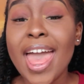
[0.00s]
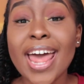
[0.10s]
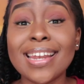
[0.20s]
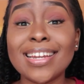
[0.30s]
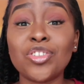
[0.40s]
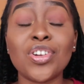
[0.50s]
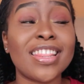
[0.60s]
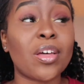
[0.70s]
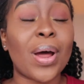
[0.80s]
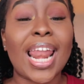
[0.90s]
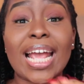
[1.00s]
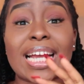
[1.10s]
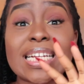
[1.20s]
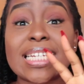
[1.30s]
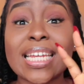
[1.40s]
and literally there were
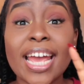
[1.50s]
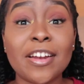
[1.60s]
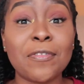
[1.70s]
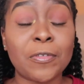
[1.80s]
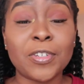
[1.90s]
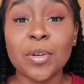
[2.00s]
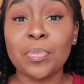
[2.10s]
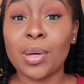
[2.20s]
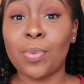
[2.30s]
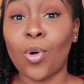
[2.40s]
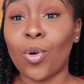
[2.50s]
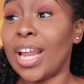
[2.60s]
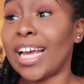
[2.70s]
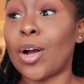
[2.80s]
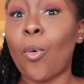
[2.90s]
like ten fifteen people
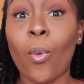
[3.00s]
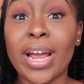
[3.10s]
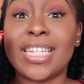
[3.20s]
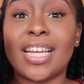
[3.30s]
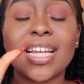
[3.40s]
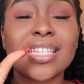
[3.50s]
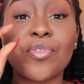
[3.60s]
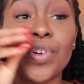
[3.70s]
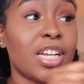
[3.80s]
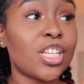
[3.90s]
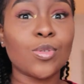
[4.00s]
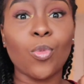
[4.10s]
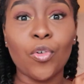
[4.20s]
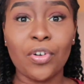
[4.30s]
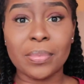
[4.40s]
like waiting. It's a really
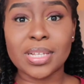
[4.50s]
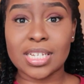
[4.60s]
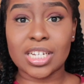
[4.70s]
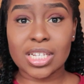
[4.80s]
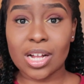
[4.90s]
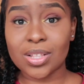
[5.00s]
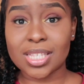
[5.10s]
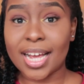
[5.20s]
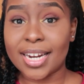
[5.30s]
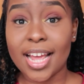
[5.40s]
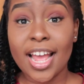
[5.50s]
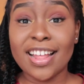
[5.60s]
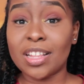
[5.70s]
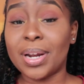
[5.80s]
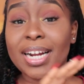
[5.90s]
small pharmacy just outside.
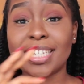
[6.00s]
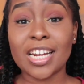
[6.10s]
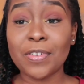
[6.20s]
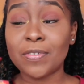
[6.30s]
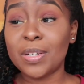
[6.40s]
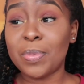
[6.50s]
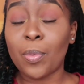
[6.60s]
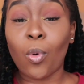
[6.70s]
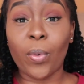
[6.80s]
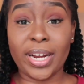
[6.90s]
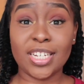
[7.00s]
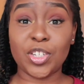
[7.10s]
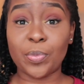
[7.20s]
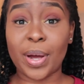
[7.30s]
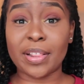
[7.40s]
There were like ten fifteen people
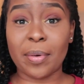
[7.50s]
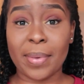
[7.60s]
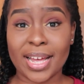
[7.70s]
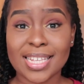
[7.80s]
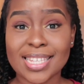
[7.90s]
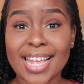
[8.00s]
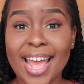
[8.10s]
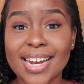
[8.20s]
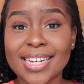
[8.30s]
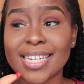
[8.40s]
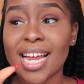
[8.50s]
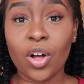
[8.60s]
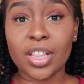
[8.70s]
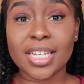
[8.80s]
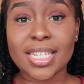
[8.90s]
waiting to buy the masks, and
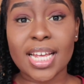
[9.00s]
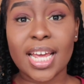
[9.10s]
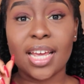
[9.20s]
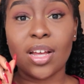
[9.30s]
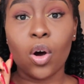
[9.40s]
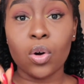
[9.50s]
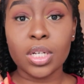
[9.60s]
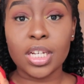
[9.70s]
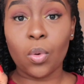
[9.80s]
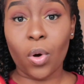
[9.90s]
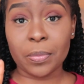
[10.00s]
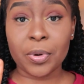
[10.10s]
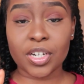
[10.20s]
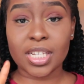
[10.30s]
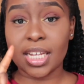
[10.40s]
now they're saying only one
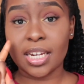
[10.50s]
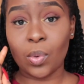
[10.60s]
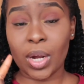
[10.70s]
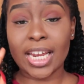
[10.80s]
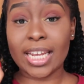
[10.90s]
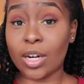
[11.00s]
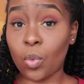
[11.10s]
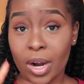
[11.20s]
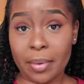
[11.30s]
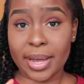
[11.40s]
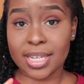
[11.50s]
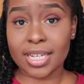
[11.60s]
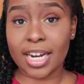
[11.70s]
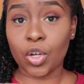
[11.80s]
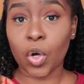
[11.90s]
person get, can get one
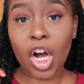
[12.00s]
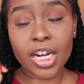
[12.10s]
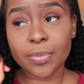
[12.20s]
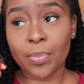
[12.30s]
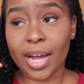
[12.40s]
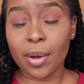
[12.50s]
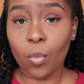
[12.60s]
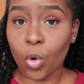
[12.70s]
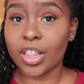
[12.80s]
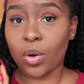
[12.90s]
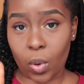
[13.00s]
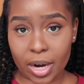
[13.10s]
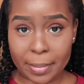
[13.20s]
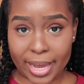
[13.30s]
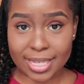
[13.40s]
mask. Like, you can't buy more than
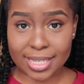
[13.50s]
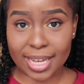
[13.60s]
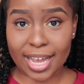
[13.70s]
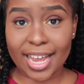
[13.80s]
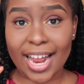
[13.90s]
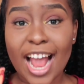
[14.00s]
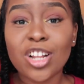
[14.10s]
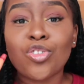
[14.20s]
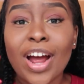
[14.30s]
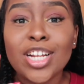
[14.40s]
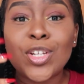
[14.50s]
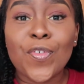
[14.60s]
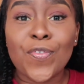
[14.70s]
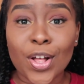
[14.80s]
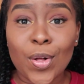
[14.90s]
one mask. uh, I tried to
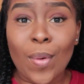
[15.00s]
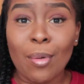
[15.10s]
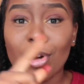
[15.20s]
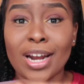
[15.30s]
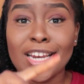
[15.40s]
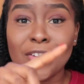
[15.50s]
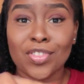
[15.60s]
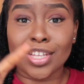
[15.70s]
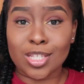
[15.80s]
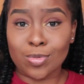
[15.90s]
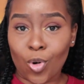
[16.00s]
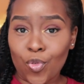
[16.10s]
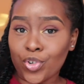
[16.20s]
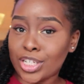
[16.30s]
film. I'm gonna leave the small